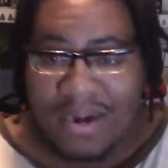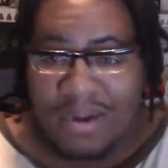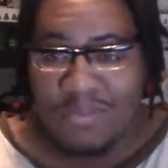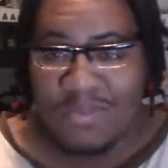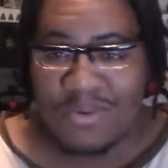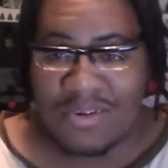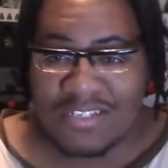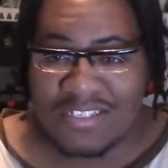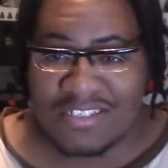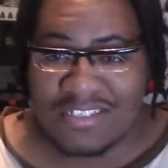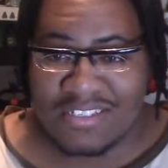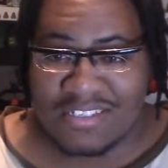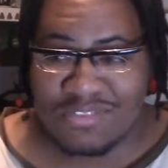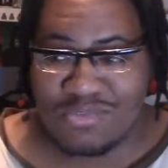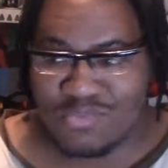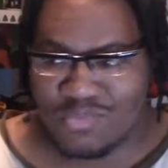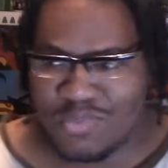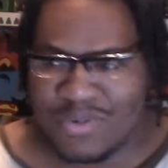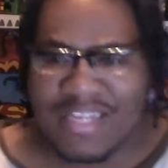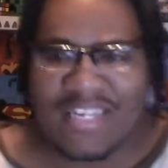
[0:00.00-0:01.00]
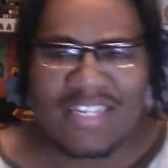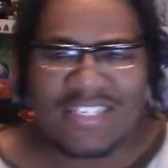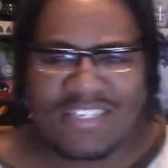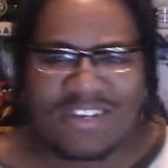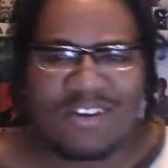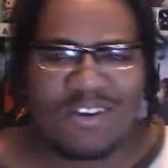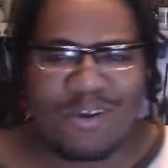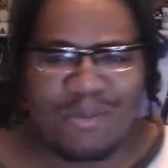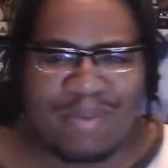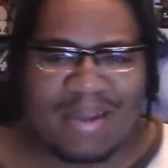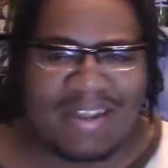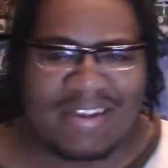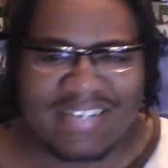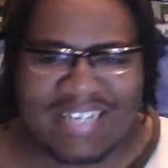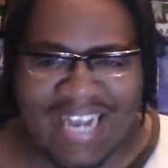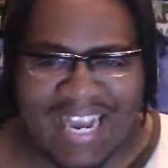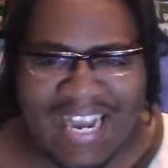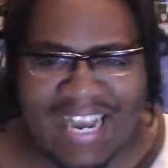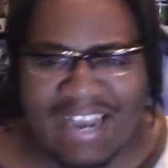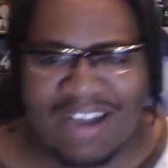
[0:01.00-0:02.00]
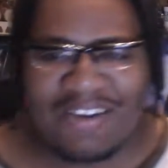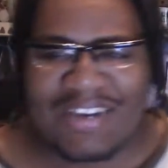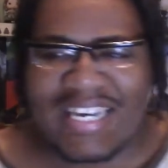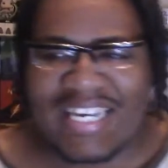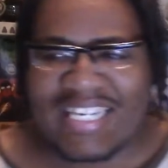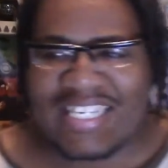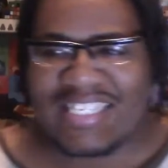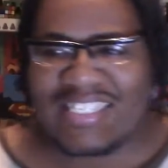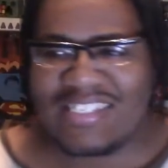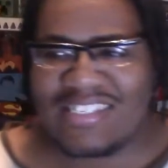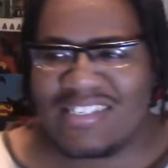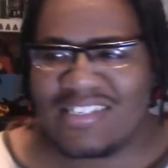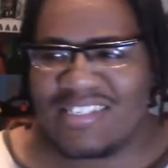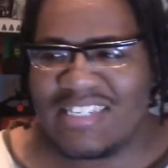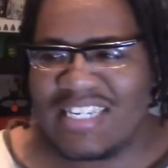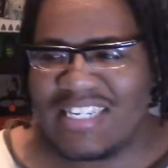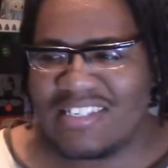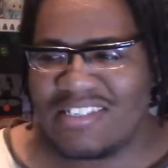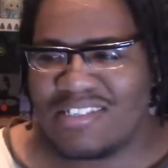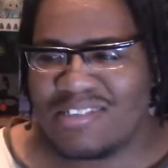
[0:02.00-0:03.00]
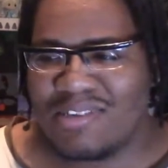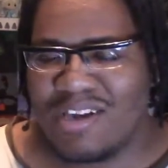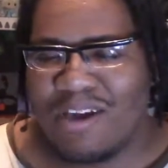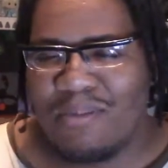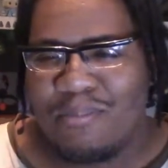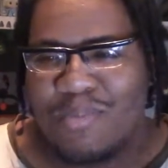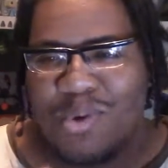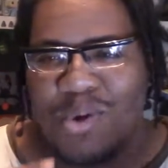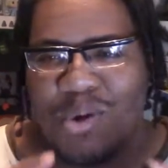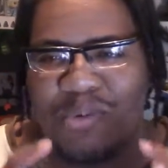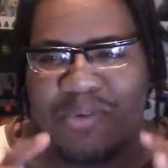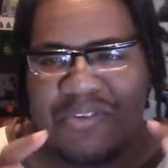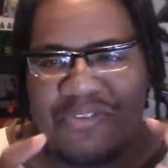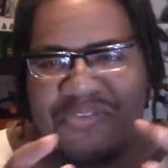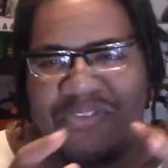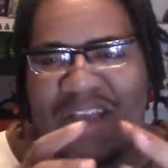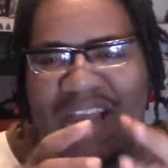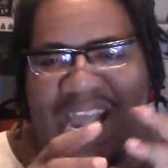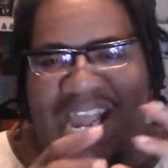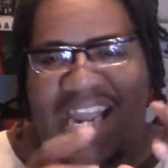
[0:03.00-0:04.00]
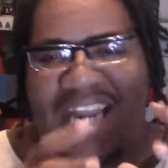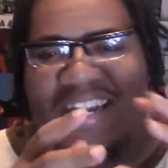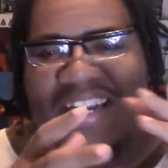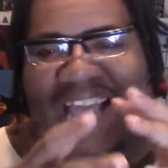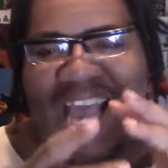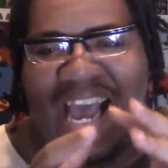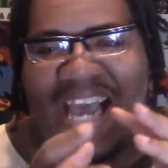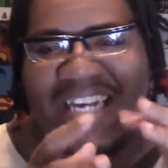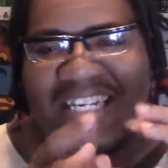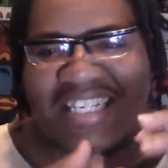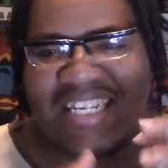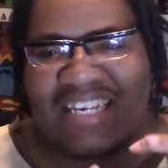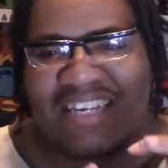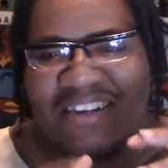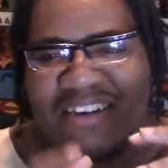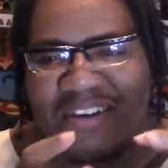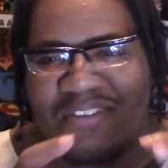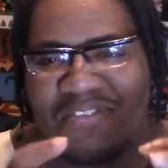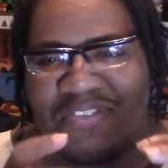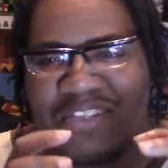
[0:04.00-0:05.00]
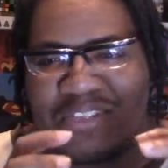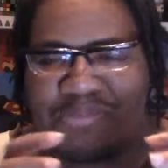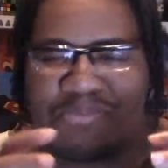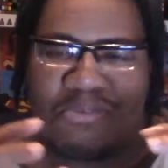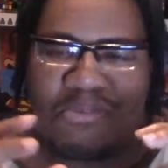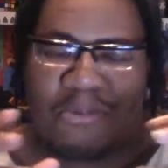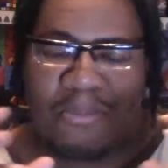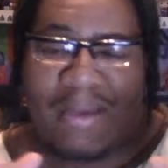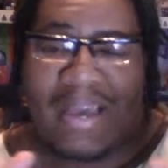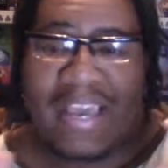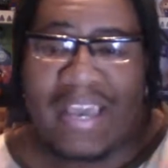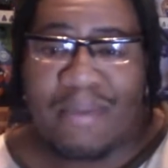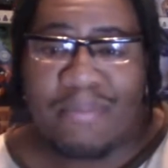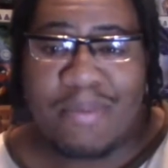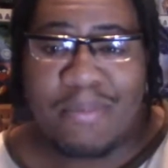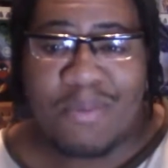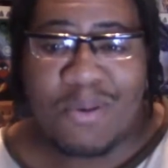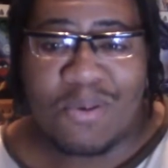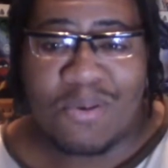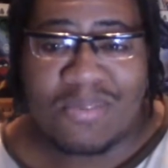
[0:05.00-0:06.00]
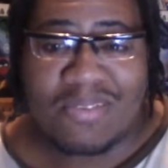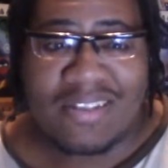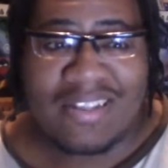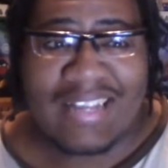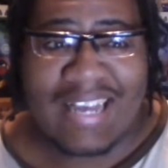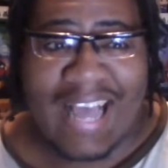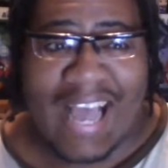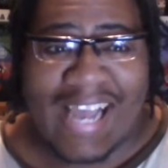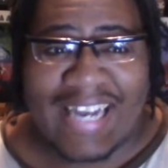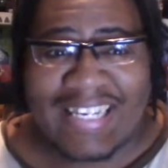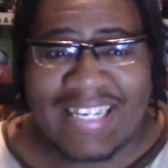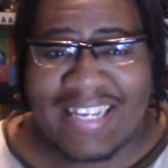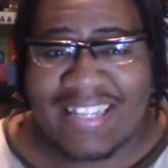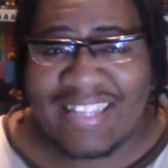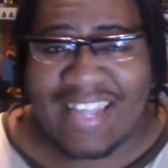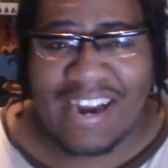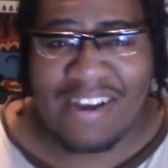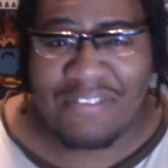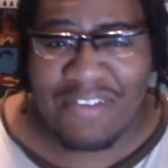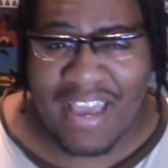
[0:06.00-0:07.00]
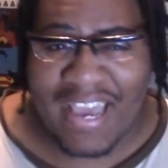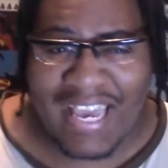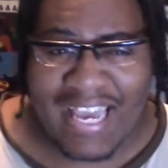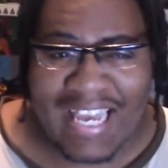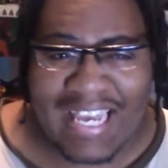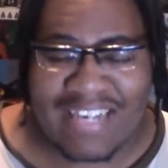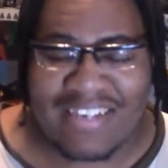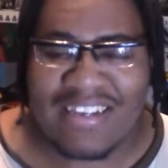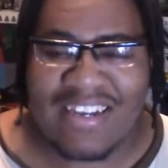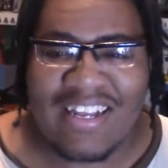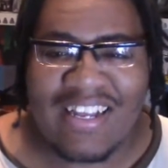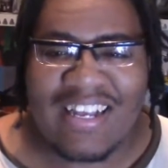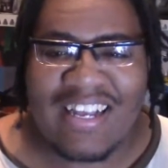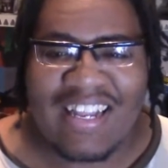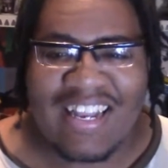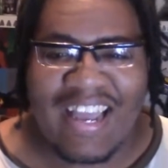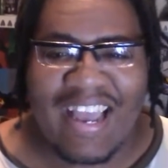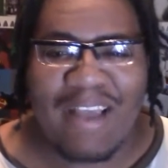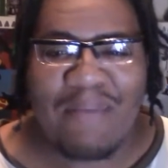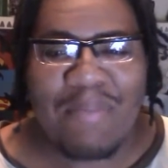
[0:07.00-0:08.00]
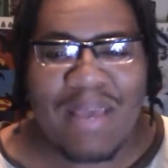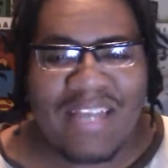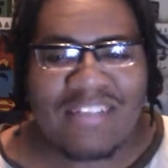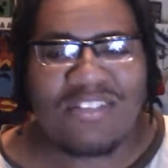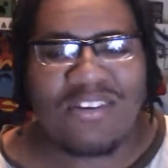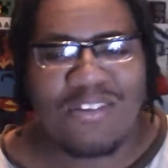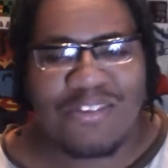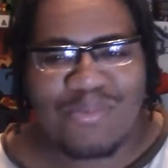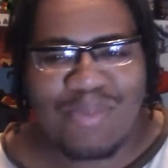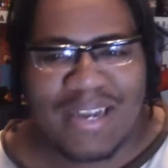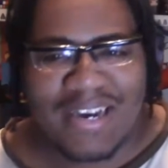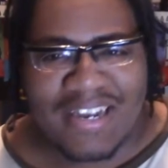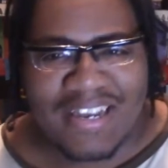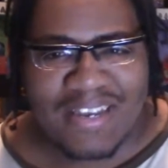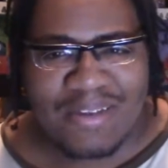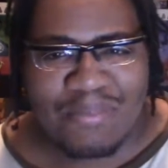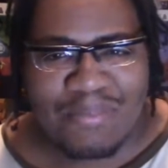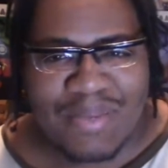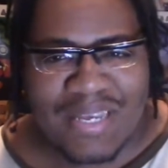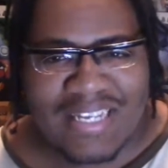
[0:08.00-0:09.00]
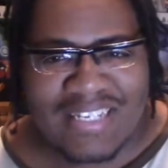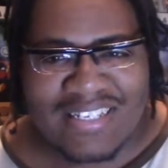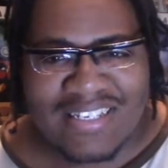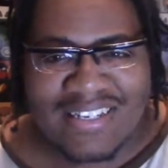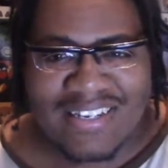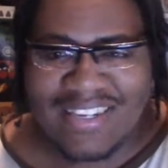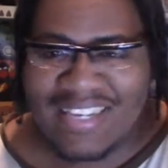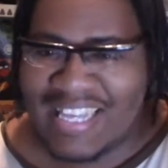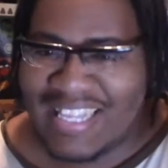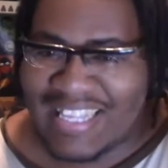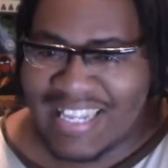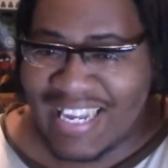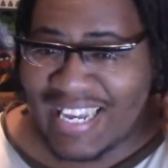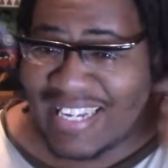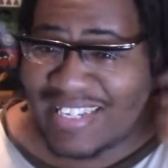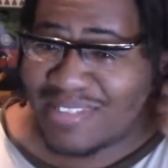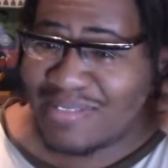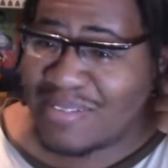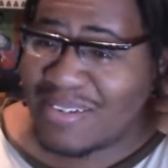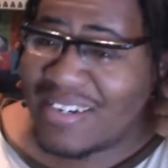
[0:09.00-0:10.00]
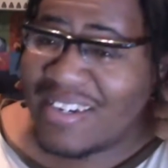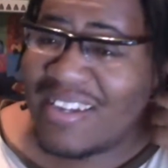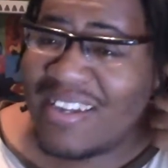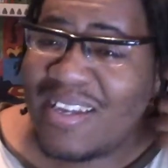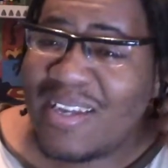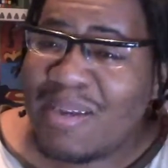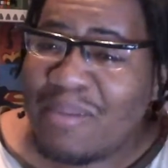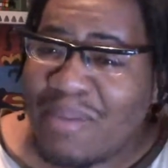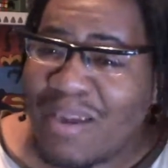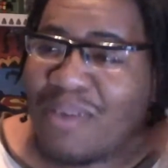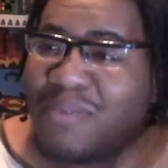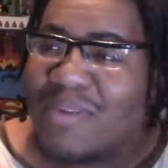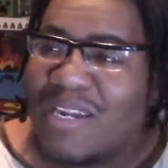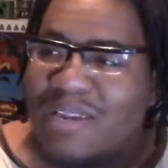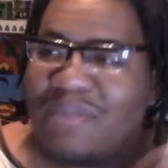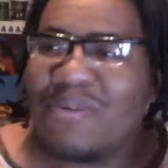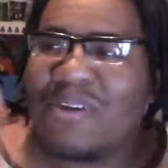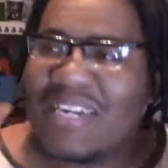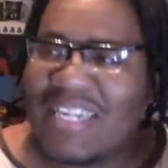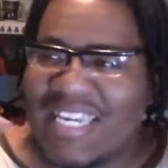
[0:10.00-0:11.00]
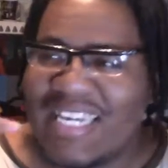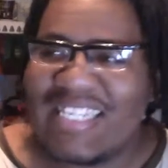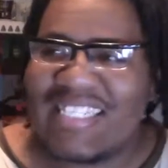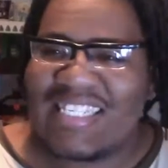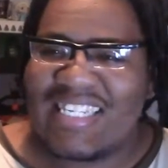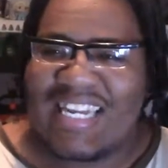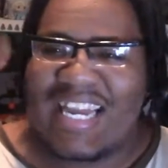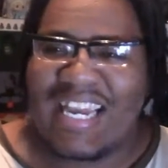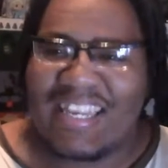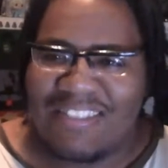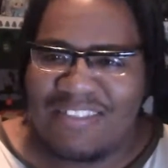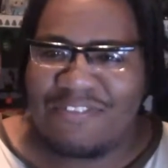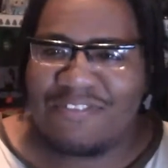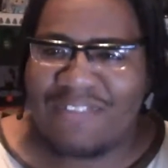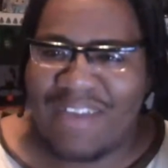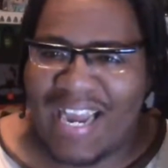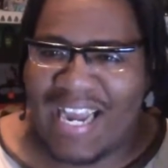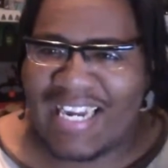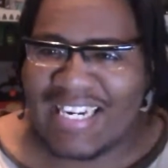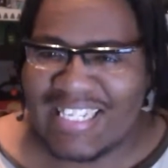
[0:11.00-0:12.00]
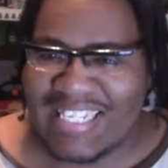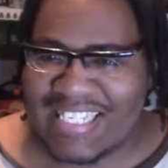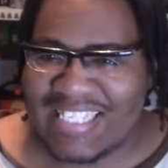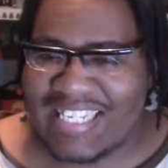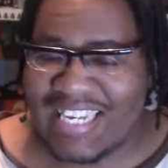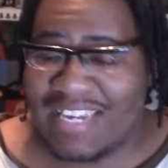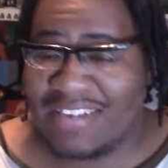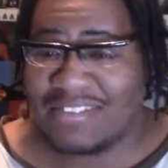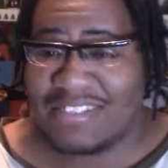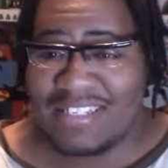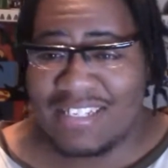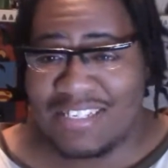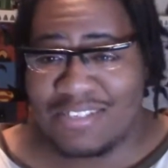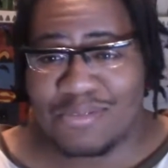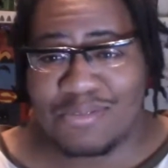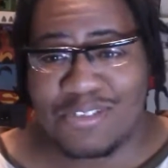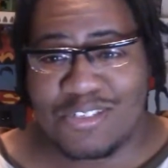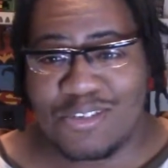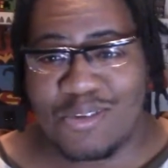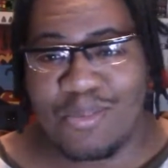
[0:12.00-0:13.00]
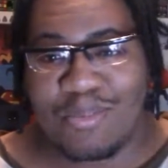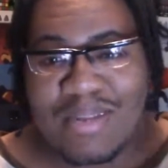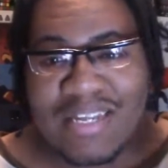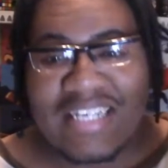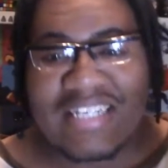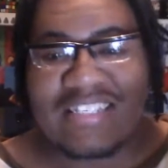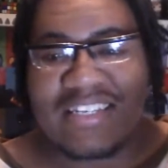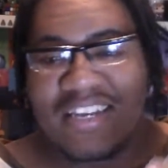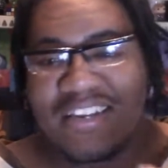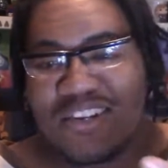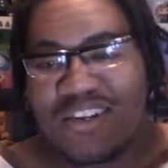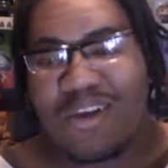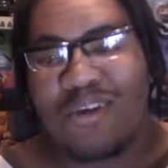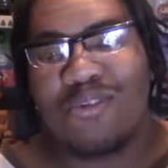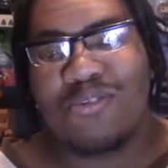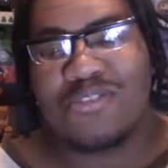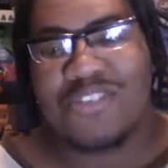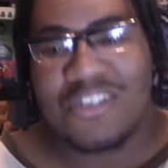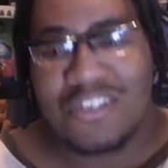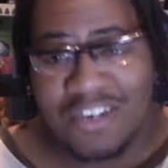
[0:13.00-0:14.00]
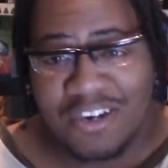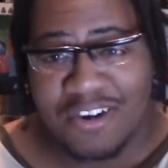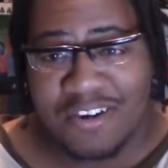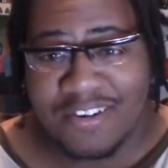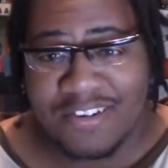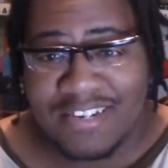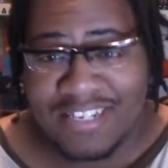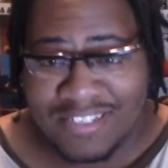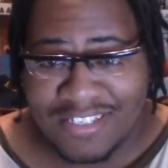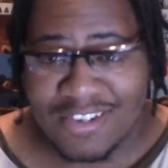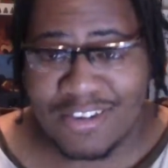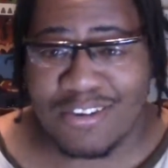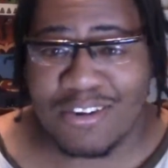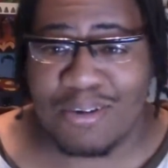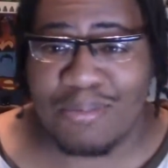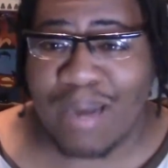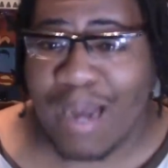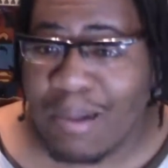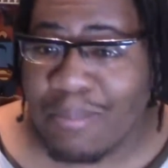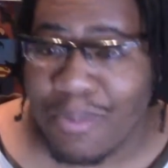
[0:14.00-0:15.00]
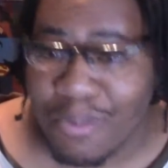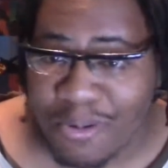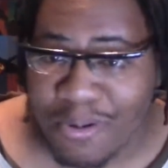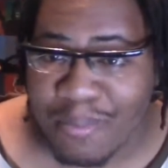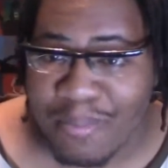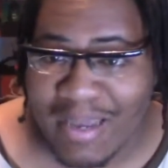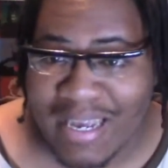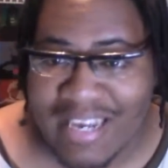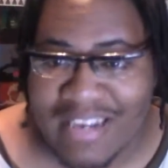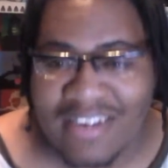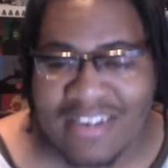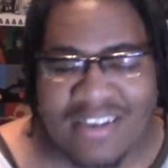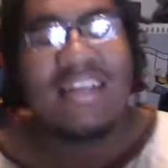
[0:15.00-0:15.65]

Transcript: I wanted to really talk about now is a more refined idea of this Pokemon MMO idea that I've had. Like, I mean, I talked about a good bit in the last one, but I really want to get to like the fine details in this one. So please indulge a nerd in talking about Pokemon.